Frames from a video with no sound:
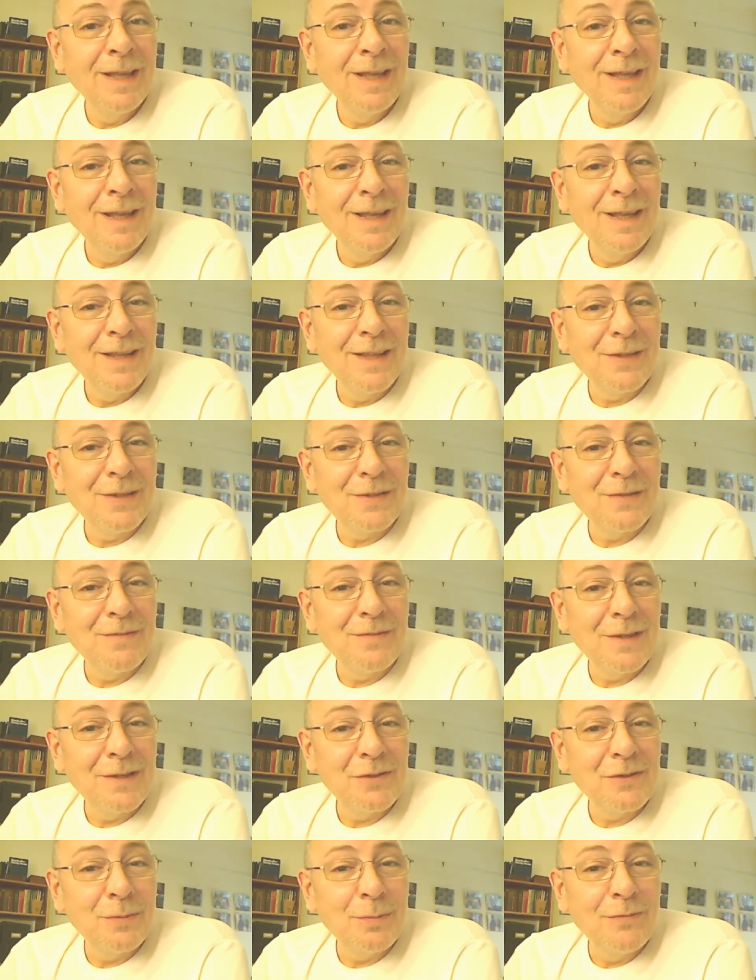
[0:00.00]
That's the
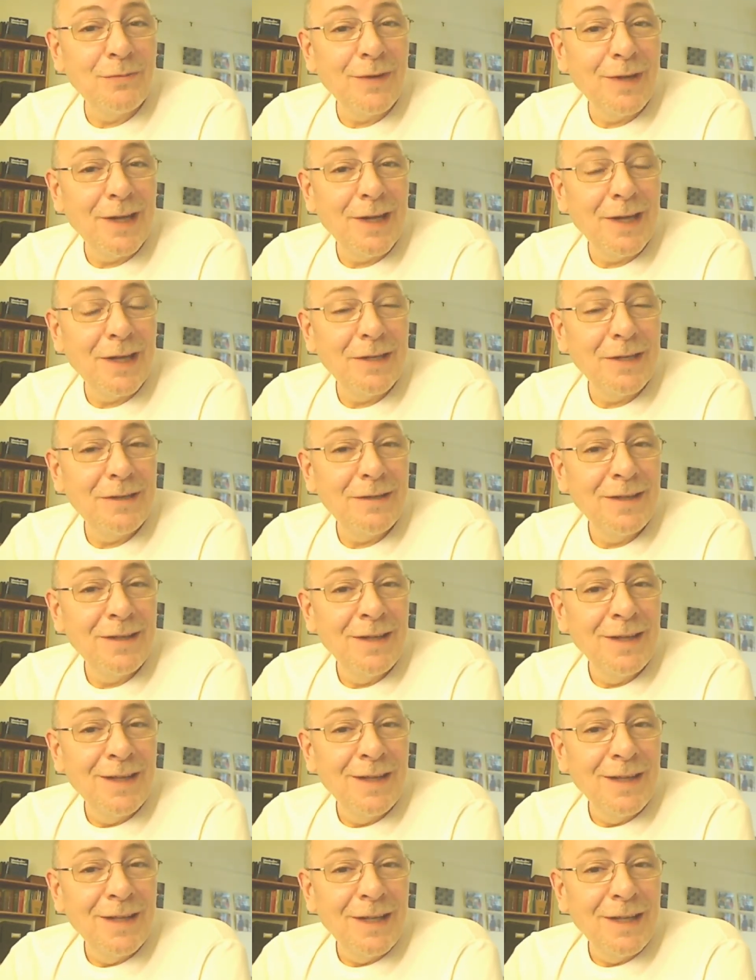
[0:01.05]
fellowship of AA.
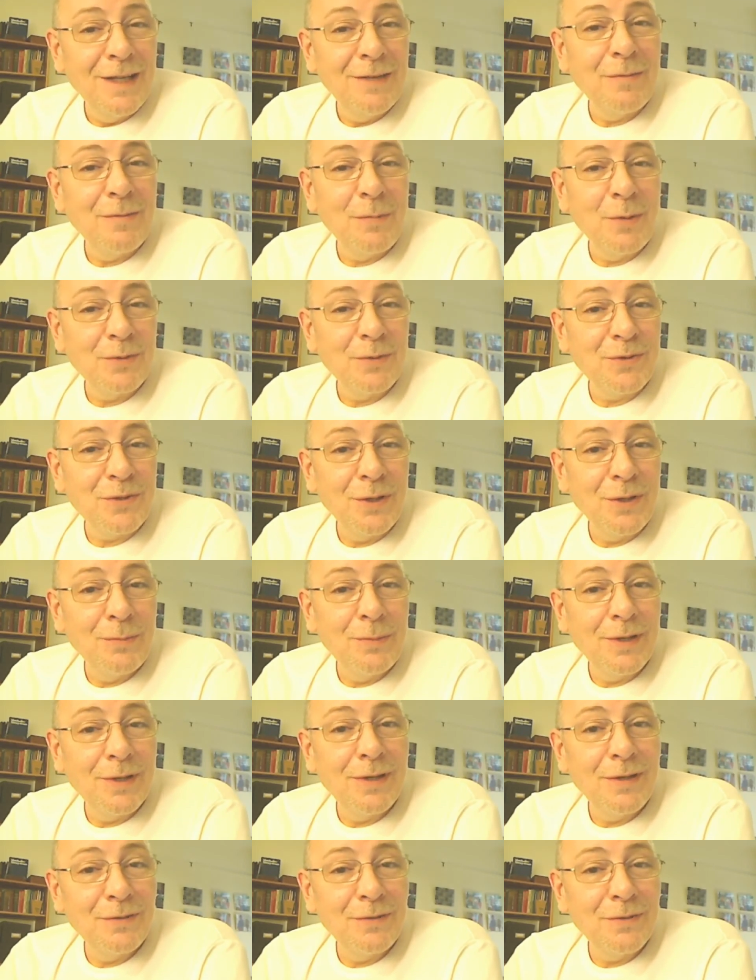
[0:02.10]
If I'm not sober, I
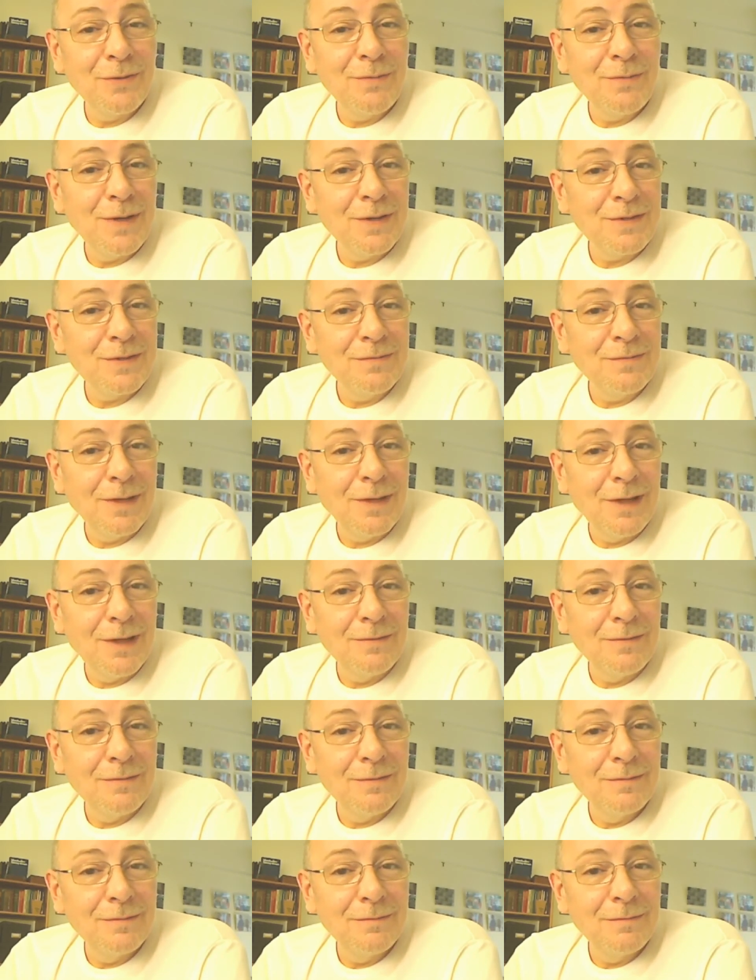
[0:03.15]
can't do the rest of my life.
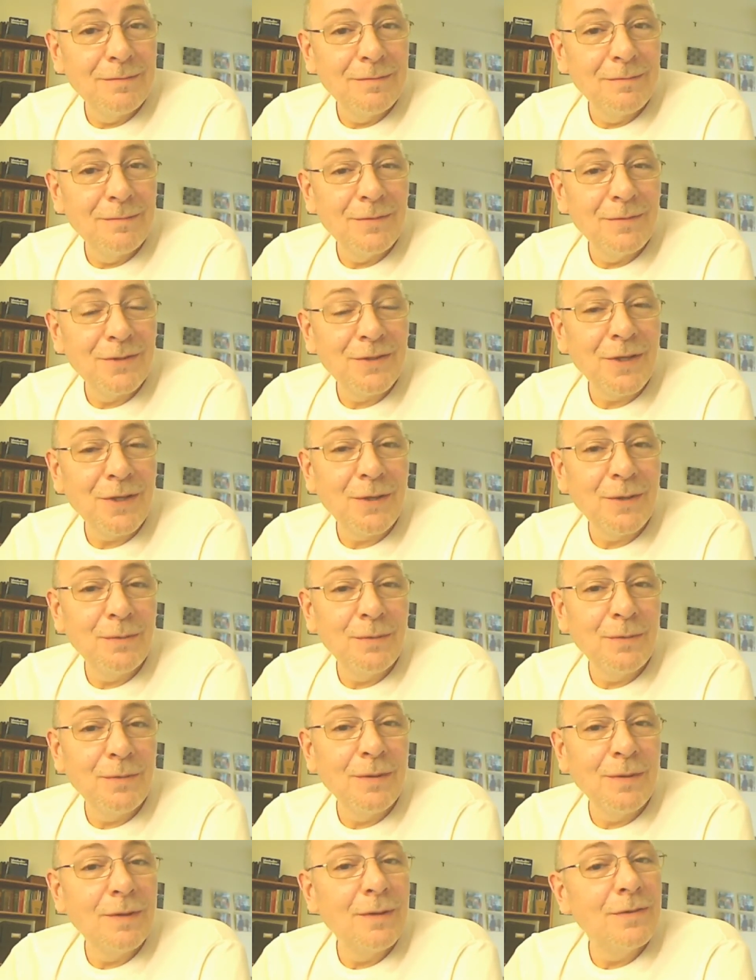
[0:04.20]
So,
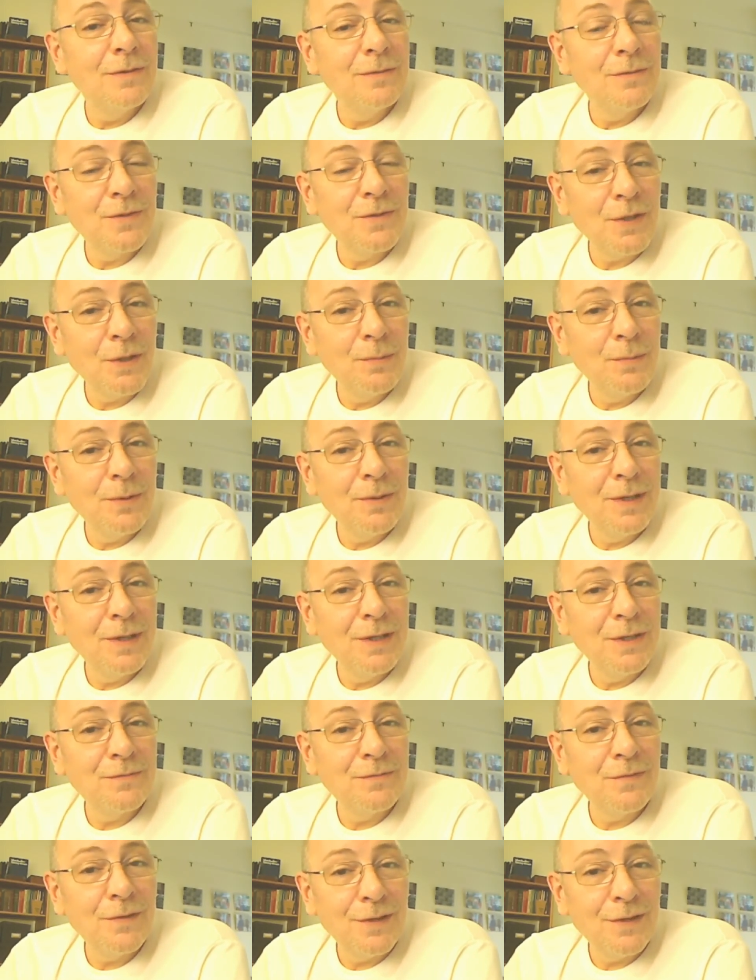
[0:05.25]
sober is
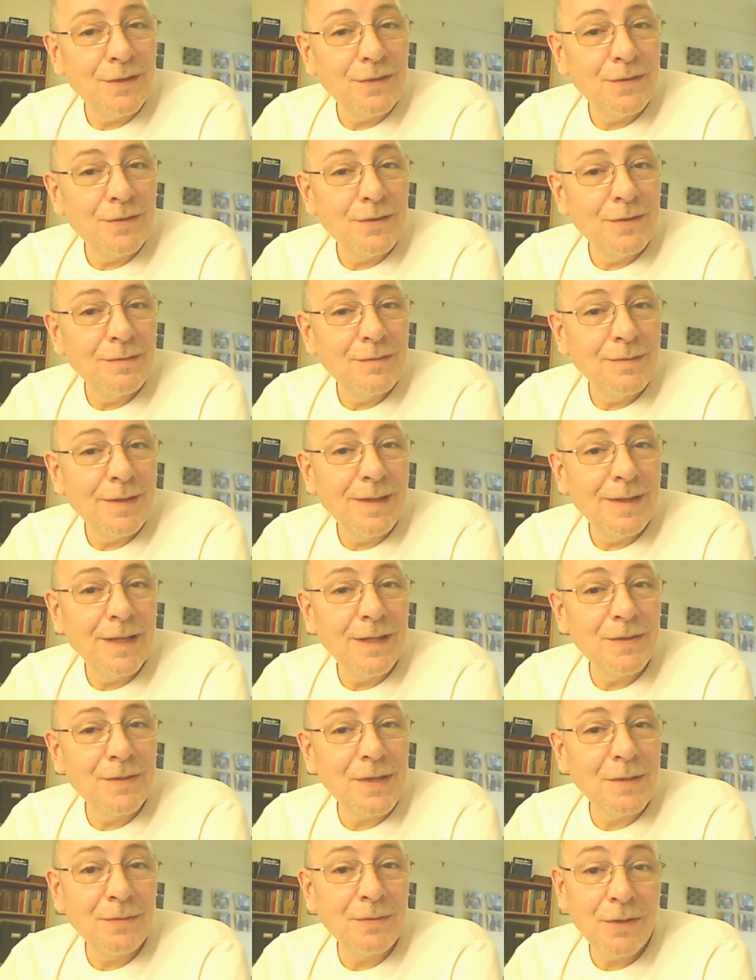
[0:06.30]
first, and that
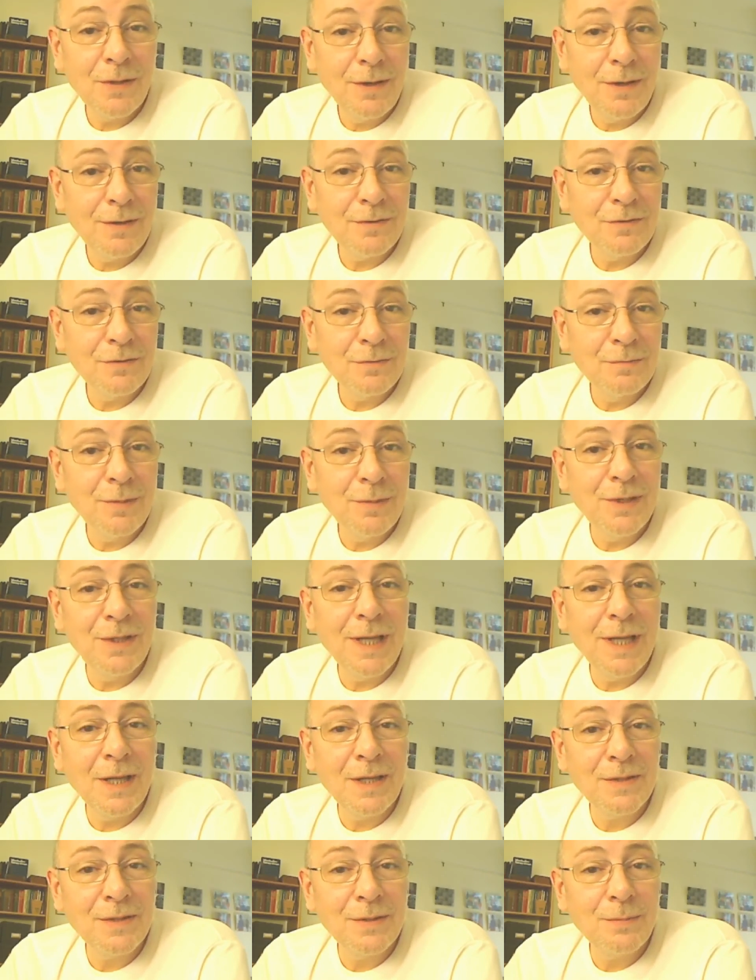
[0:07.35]
sounds harsh, but it
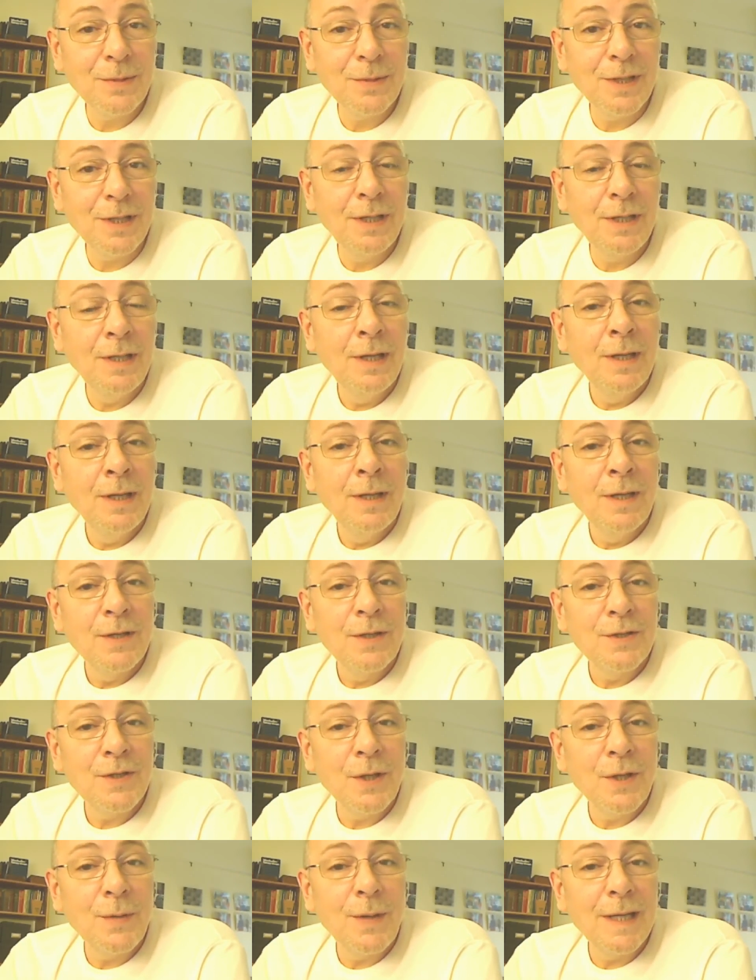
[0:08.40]
has to be.
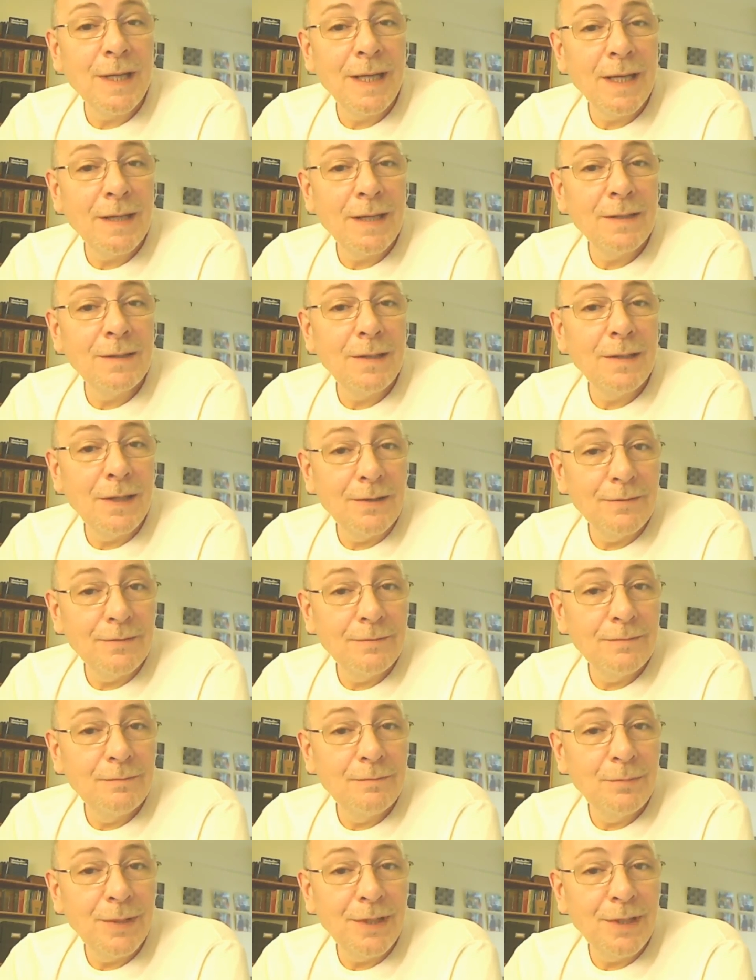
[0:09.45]
So I can love
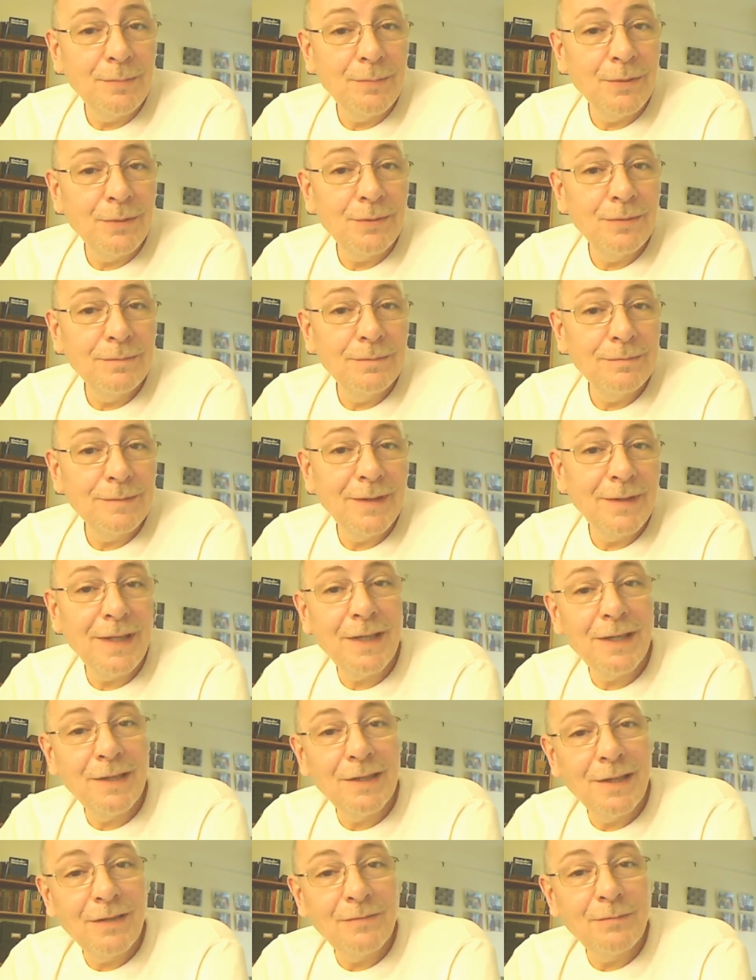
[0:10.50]
people, and they
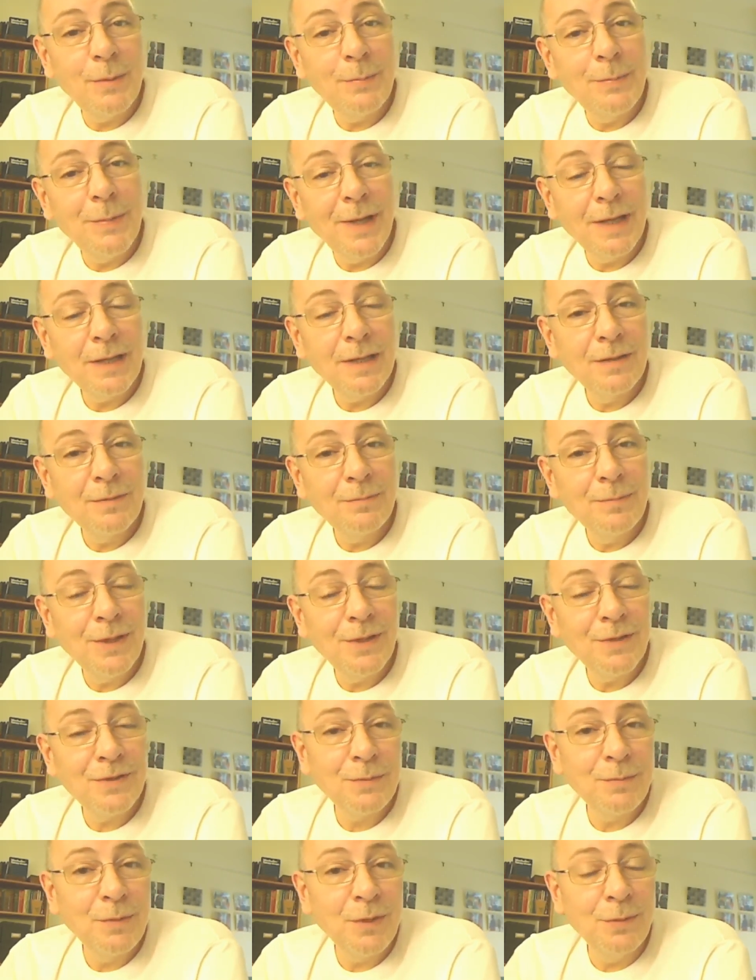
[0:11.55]
can love me back because
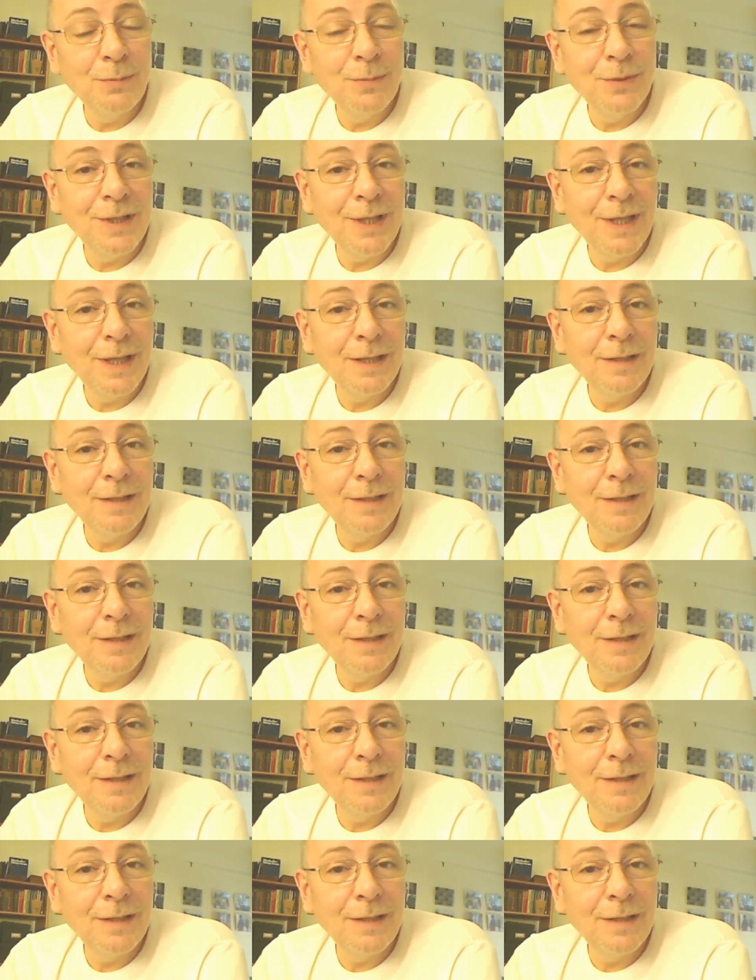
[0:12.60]
I'm human again,